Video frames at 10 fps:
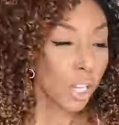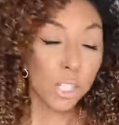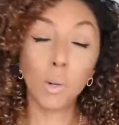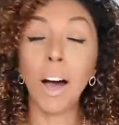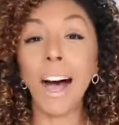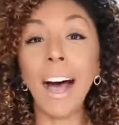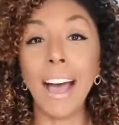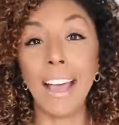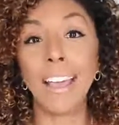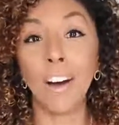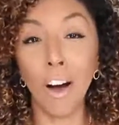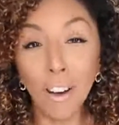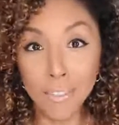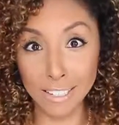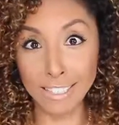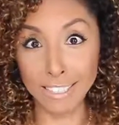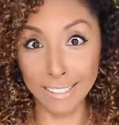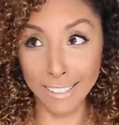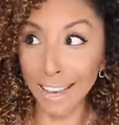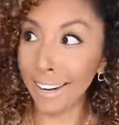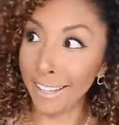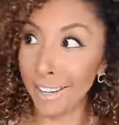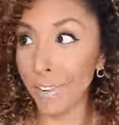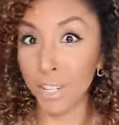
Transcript: So I obviously gotta give